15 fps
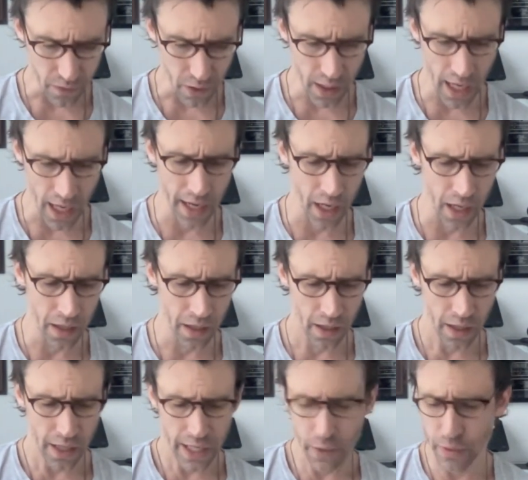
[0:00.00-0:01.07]
kind of.
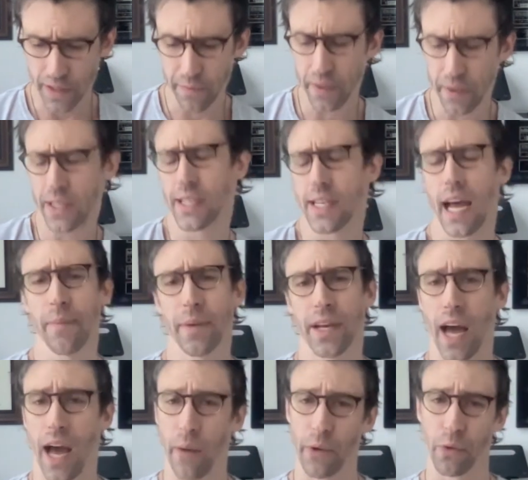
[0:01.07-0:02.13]
He would give me an
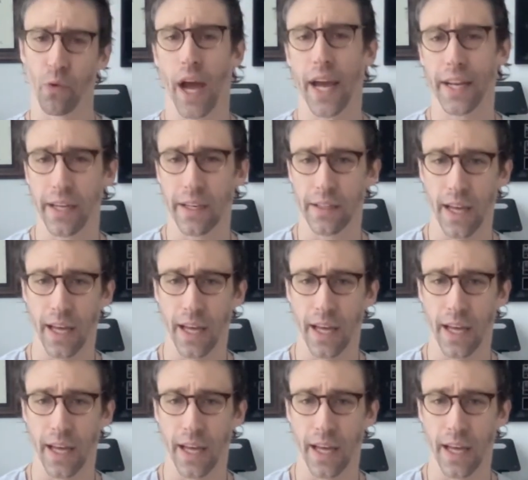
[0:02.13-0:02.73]
assignment, I would write it,